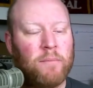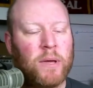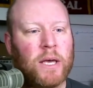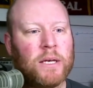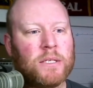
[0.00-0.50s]

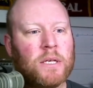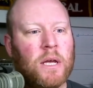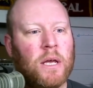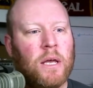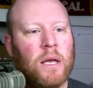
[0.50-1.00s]
Because
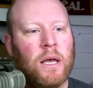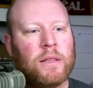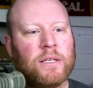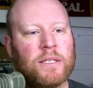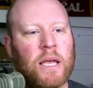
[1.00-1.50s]
at
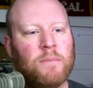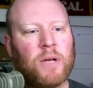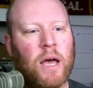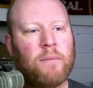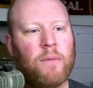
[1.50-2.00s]
the same
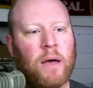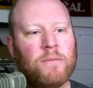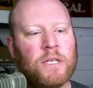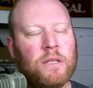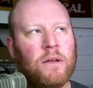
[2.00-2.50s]
time, I'm
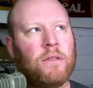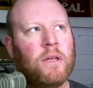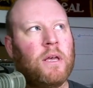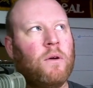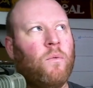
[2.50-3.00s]
sitting there
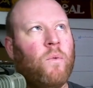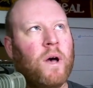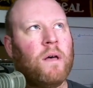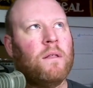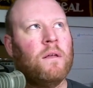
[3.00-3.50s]
thinking,
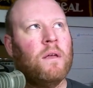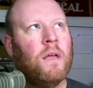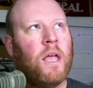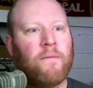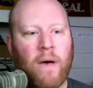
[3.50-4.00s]
well,
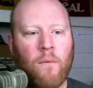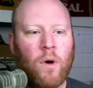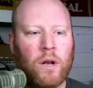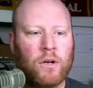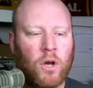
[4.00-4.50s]
if I
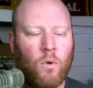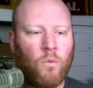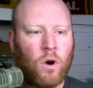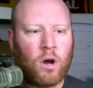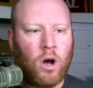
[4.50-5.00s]
wanted to go
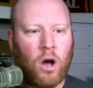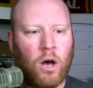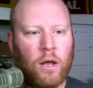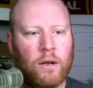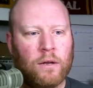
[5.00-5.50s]
work
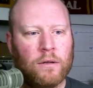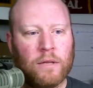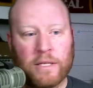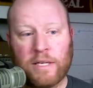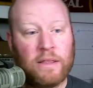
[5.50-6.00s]
on,
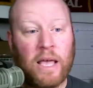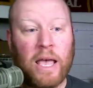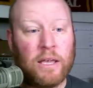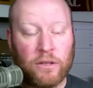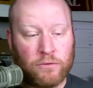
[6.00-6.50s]
let's say, the
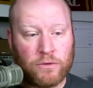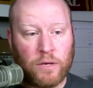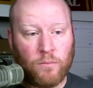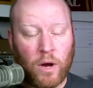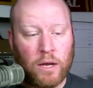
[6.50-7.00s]
Angular
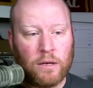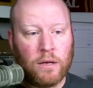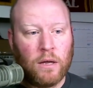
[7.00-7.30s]
team, right?